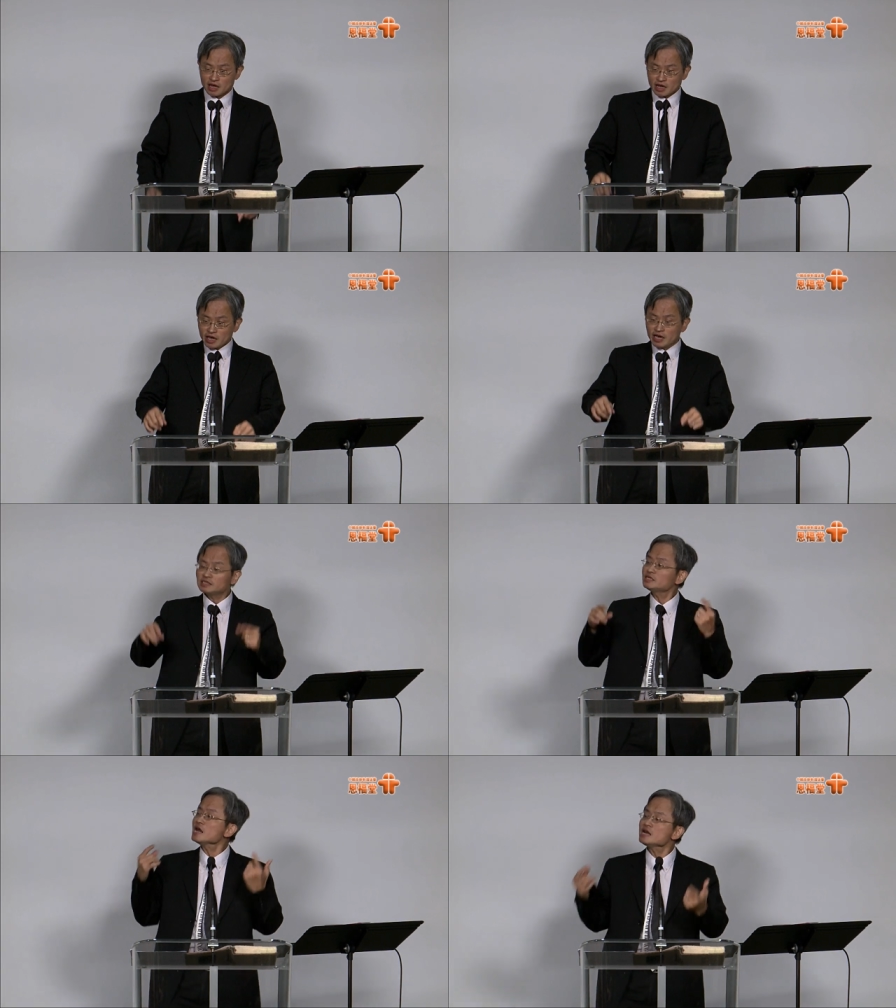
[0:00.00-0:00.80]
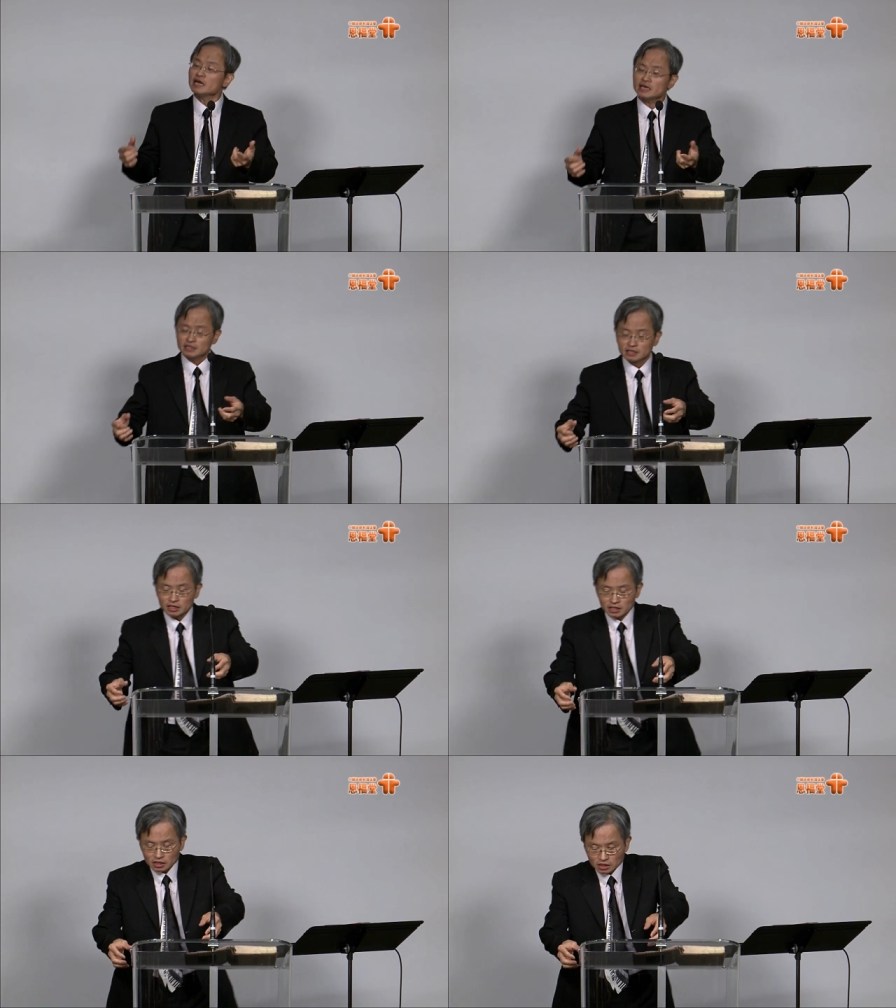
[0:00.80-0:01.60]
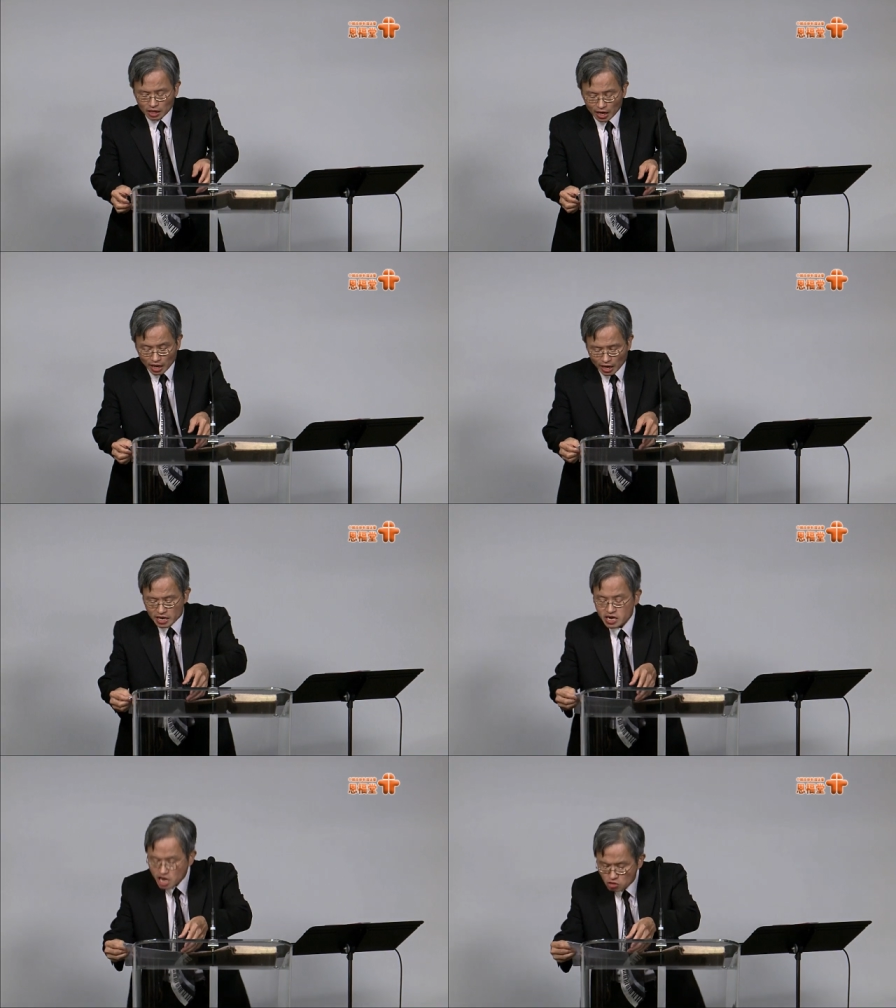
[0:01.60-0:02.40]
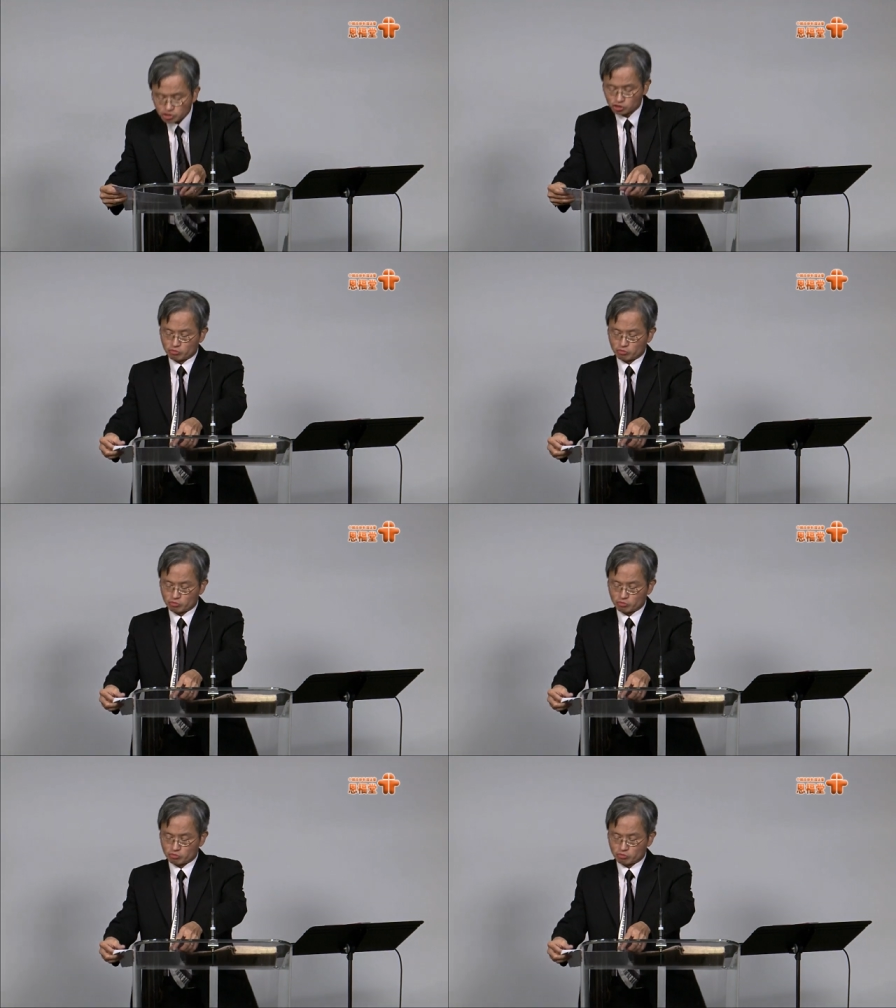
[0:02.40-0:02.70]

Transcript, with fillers: he sent a, a news to